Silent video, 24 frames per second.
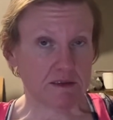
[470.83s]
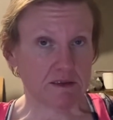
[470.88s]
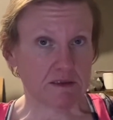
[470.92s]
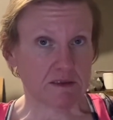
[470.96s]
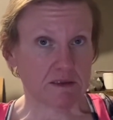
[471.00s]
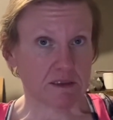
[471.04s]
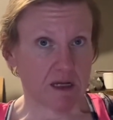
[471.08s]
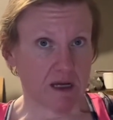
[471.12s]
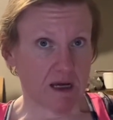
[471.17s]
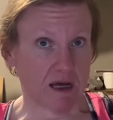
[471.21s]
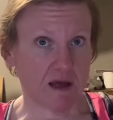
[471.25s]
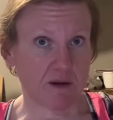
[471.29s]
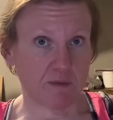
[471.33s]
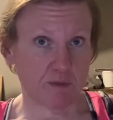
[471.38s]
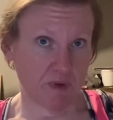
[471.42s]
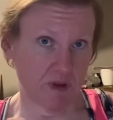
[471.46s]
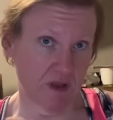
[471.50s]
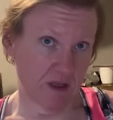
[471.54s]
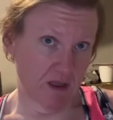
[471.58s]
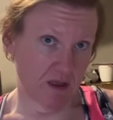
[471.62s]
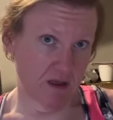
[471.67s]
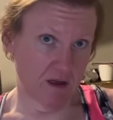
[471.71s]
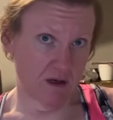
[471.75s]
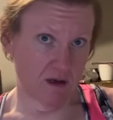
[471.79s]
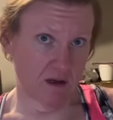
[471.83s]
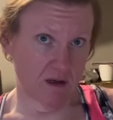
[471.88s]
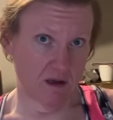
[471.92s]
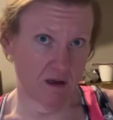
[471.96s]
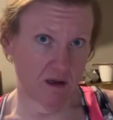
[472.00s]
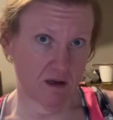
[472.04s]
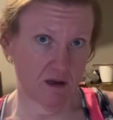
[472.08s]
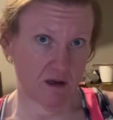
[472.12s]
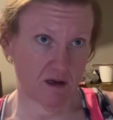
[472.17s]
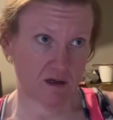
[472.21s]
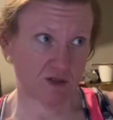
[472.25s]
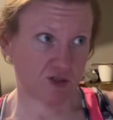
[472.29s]
not been
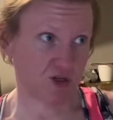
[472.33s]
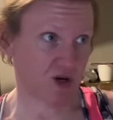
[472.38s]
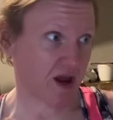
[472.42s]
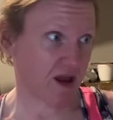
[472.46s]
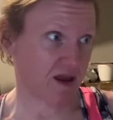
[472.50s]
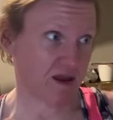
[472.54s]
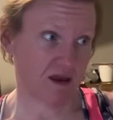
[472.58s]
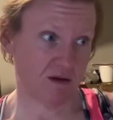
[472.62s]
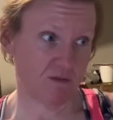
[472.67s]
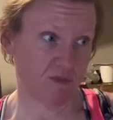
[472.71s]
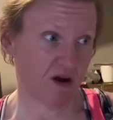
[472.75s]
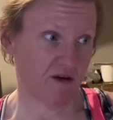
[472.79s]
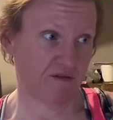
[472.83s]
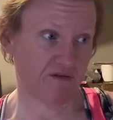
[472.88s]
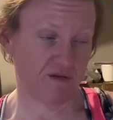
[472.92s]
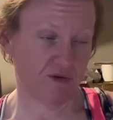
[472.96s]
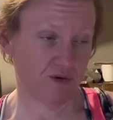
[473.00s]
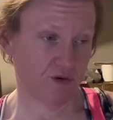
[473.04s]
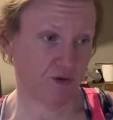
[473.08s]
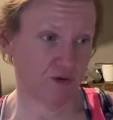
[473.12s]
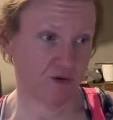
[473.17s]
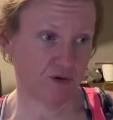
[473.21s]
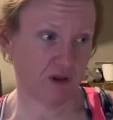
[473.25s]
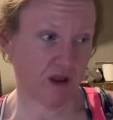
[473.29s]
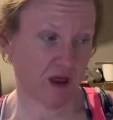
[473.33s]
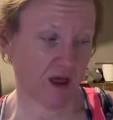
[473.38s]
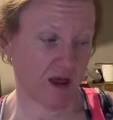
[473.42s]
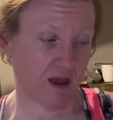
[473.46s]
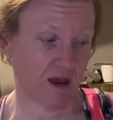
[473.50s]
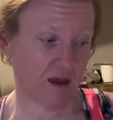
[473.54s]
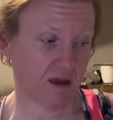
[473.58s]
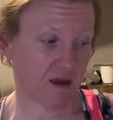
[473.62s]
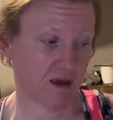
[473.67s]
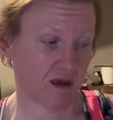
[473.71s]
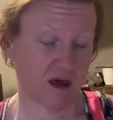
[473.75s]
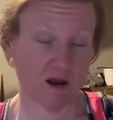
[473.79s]
tracking my food
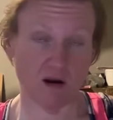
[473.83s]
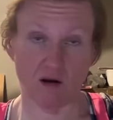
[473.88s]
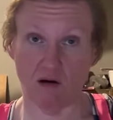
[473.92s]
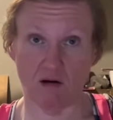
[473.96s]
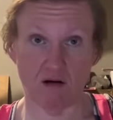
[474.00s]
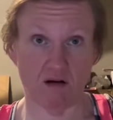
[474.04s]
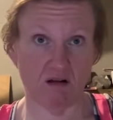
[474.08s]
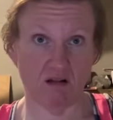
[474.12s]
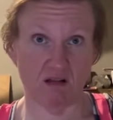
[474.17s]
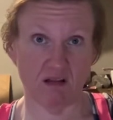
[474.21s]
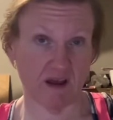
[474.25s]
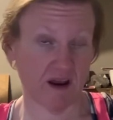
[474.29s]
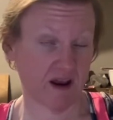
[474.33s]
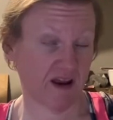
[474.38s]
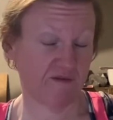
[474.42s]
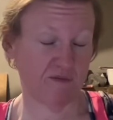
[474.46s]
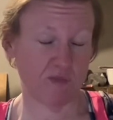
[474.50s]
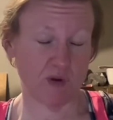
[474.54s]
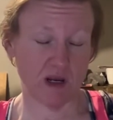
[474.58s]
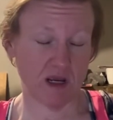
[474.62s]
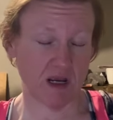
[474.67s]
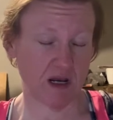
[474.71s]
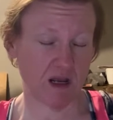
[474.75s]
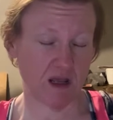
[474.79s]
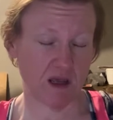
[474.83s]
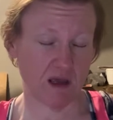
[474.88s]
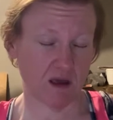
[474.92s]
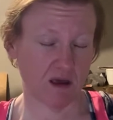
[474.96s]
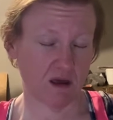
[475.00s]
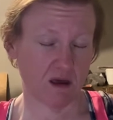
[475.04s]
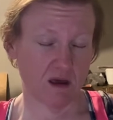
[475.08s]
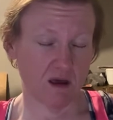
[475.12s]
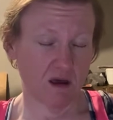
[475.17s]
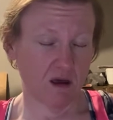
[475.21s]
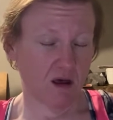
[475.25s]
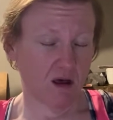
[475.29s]
like at all, and I've been eating
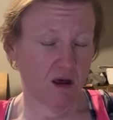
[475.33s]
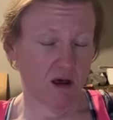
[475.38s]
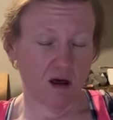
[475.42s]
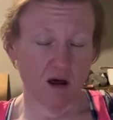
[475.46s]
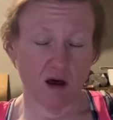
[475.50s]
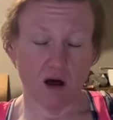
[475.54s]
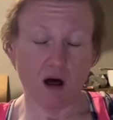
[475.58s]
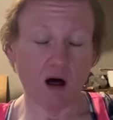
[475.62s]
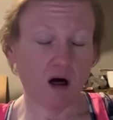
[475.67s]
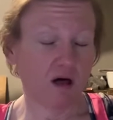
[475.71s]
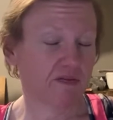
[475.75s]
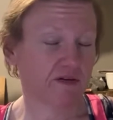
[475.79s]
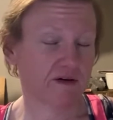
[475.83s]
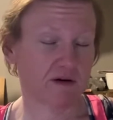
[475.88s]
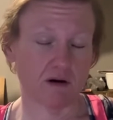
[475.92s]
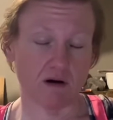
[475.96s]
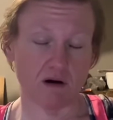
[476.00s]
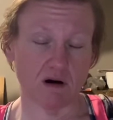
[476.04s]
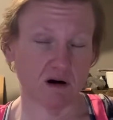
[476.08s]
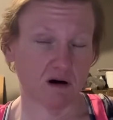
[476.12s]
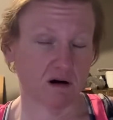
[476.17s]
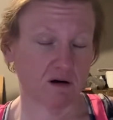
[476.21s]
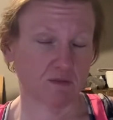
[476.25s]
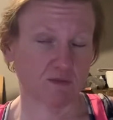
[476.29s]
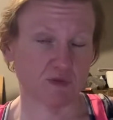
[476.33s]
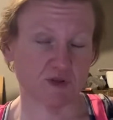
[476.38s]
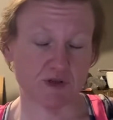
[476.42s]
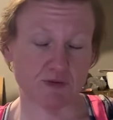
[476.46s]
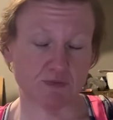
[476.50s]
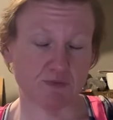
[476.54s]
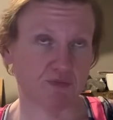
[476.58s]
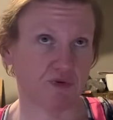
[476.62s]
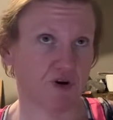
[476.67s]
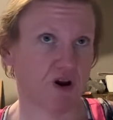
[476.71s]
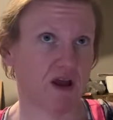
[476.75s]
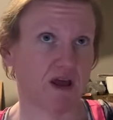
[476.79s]
all the carbs,
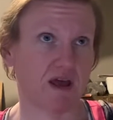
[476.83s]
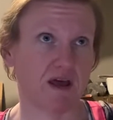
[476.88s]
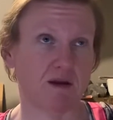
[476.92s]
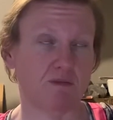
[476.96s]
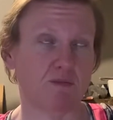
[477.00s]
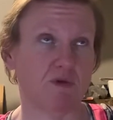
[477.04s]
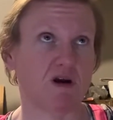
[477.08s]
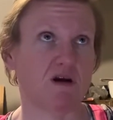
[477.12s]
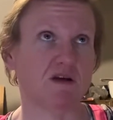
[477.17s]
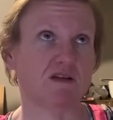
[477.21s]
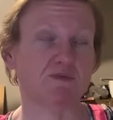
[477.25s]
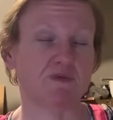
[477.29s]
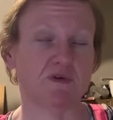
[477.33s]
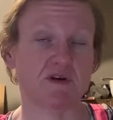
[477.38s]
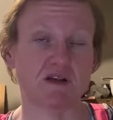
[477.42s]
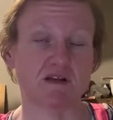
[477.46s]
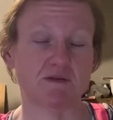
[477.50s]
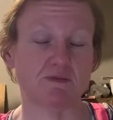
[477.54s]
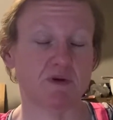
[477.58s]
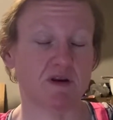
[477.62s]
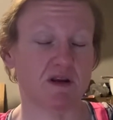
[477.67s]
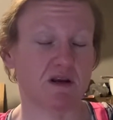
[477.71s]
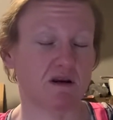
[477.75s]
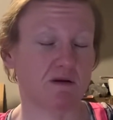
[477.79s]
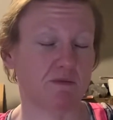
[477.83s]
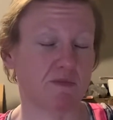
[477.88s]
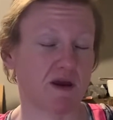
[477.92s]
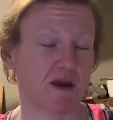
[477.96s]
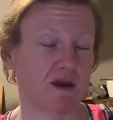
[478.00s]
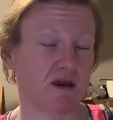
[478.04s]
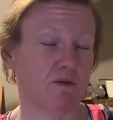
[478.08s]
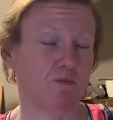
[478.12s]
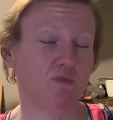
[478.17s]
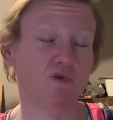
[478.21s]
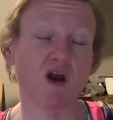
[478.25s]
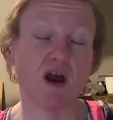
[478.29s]
bread. My husband has been into
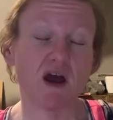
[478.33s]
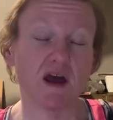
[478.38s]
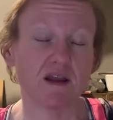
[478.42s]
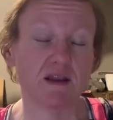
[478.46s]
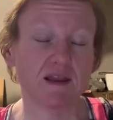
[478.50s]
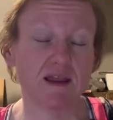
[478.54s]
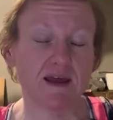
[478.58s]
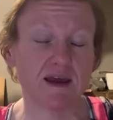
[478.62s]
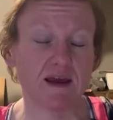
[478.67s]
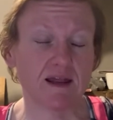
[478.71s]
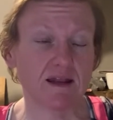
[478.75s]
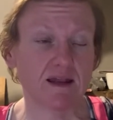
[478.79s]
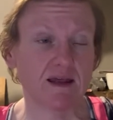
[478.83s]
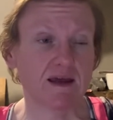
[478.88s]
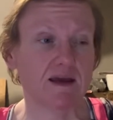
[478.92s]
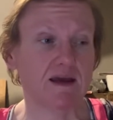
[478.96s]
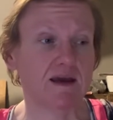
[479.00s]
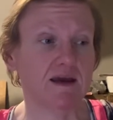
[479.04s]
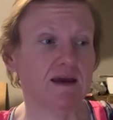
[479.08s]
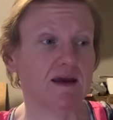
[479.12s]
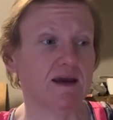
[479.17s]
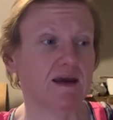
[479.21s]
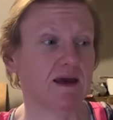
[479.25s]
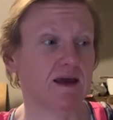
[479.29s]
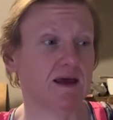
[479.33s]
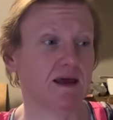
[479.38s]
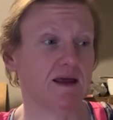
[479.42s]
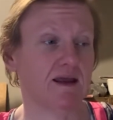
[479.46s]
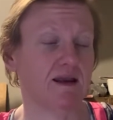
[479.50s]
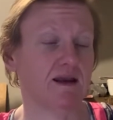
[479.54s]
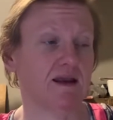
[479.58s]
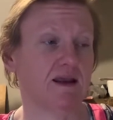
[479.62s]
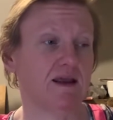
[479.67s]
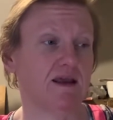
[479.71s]
making bread lately, and